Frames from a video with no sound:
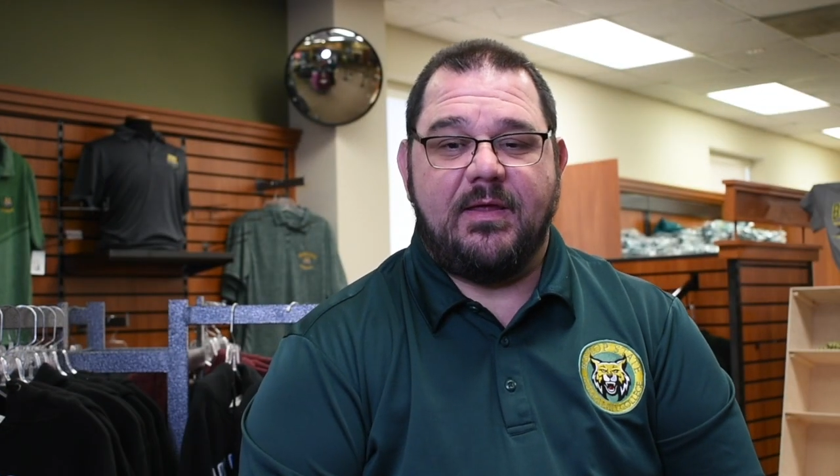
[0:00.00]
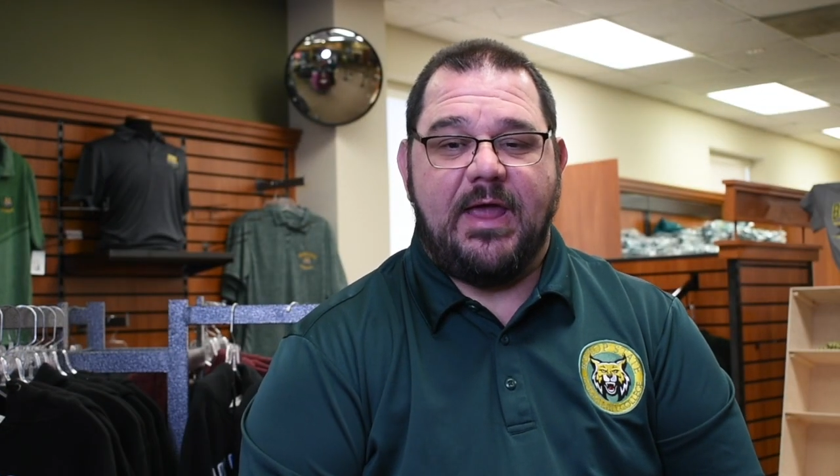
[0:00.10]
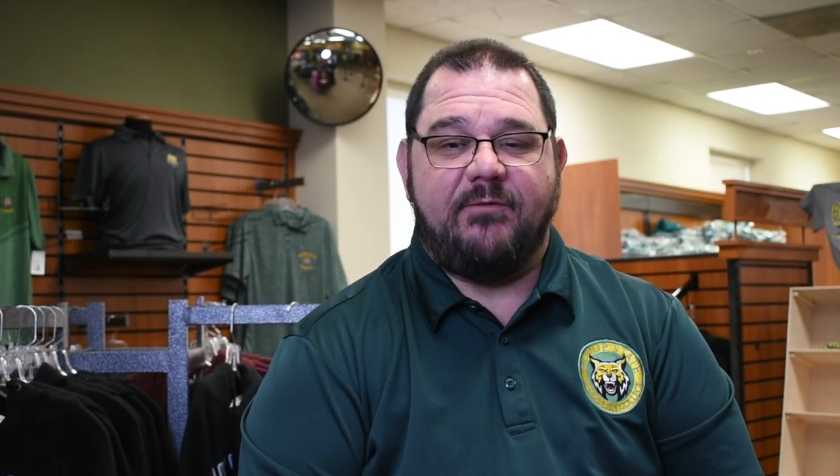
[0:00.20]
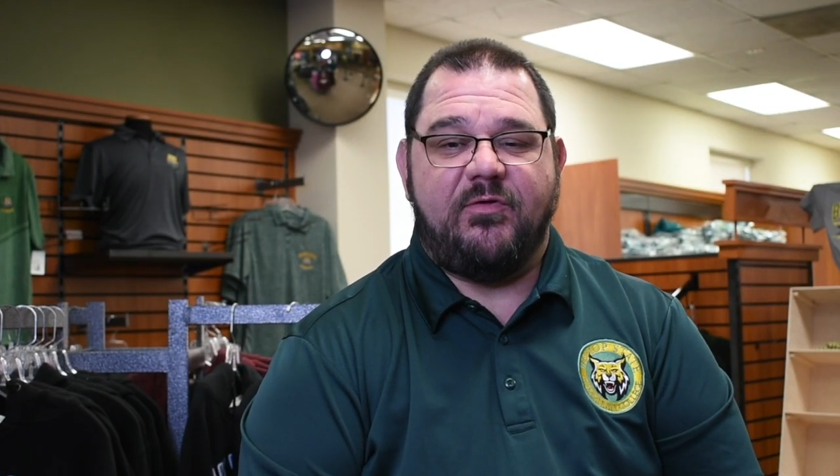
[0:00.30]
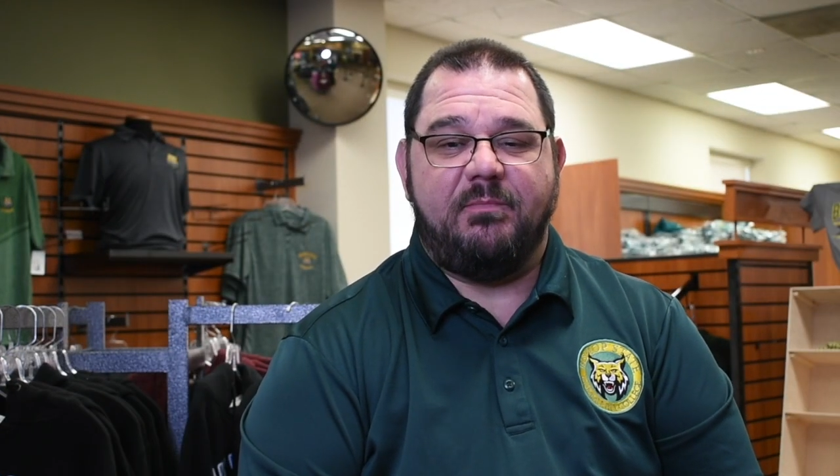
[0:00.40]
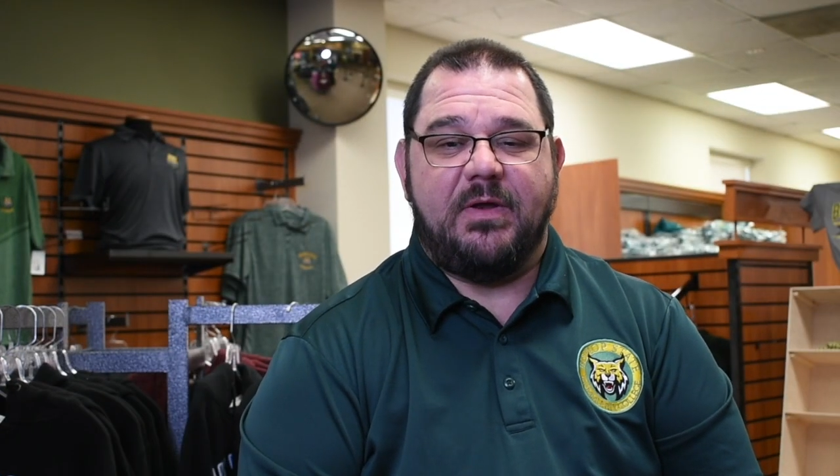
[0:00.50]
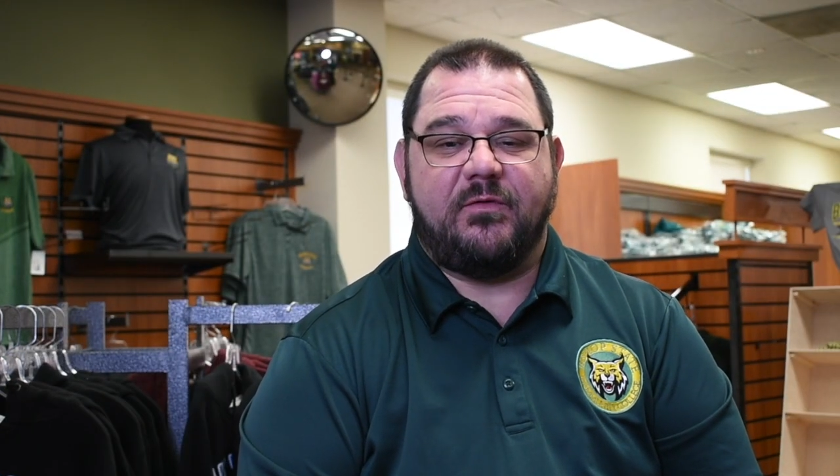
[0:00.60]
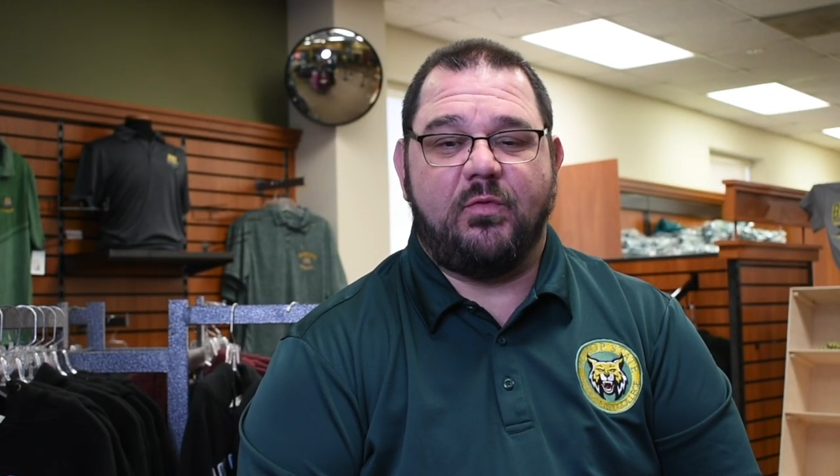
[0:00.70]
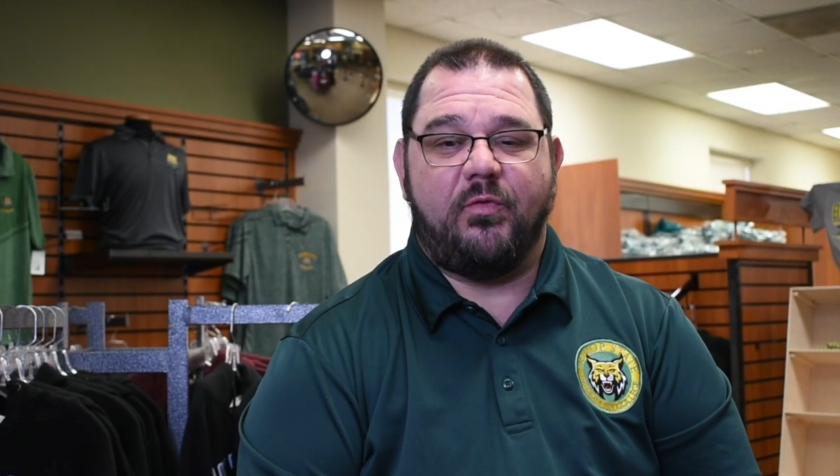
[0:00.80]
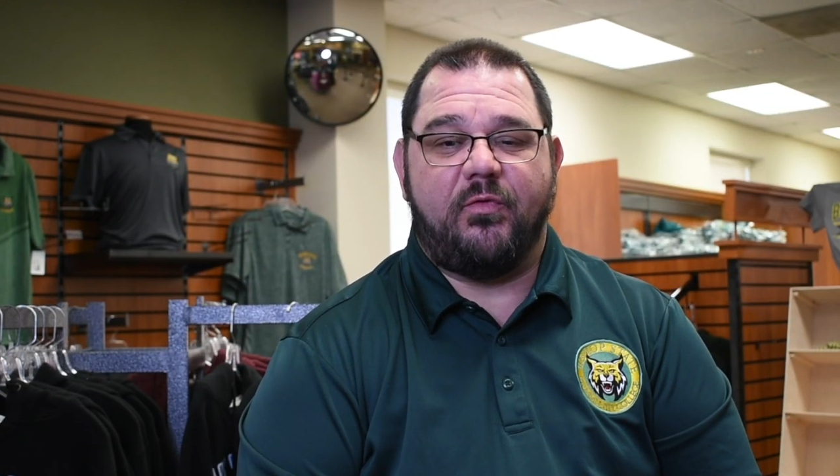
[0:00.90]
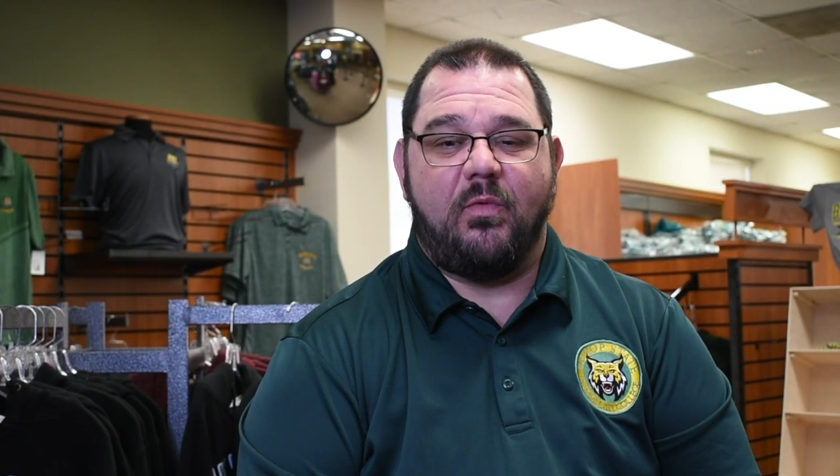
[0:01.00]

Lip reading: after you've been in school for a